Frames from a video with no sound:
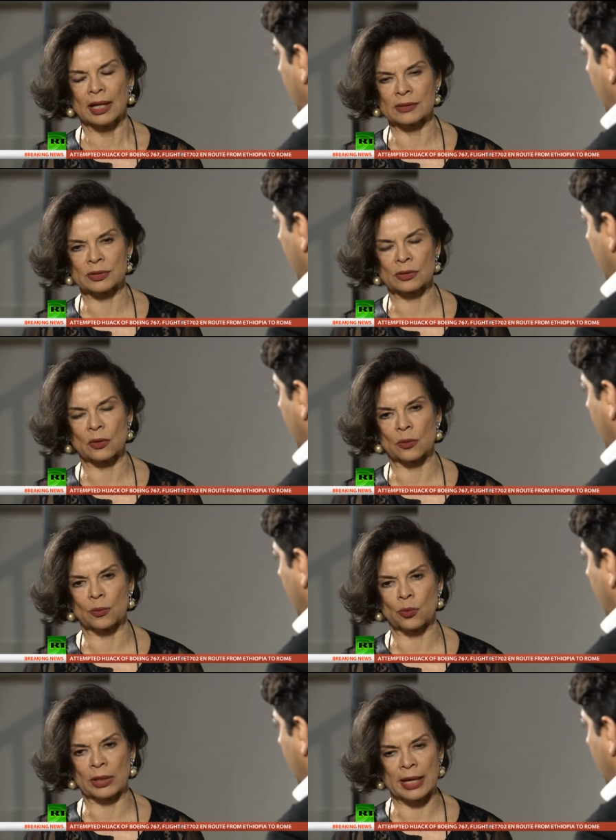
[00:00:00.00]
And so
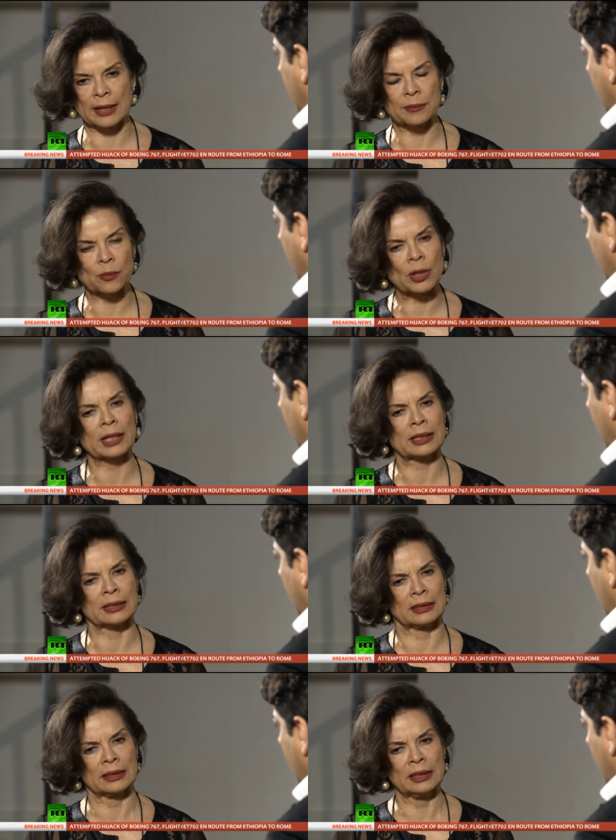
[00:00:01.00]
what I am
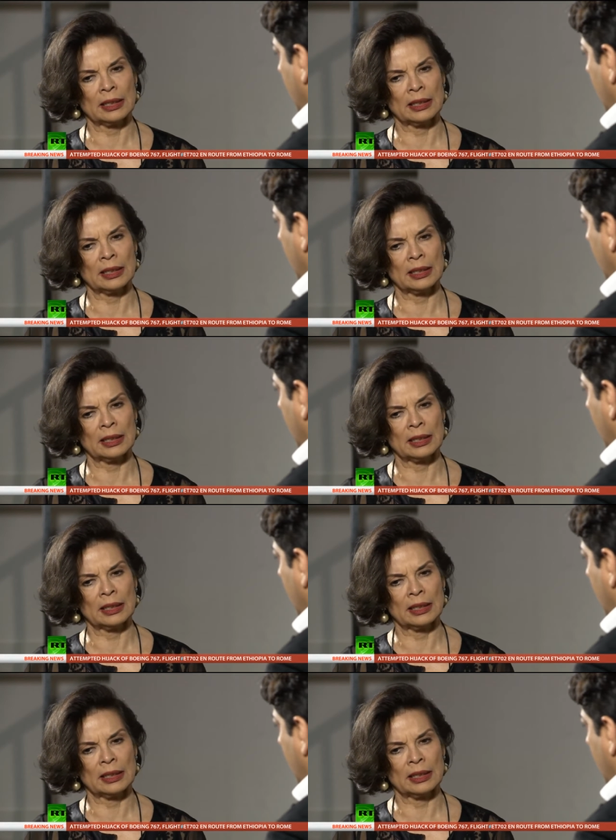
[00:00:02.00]
working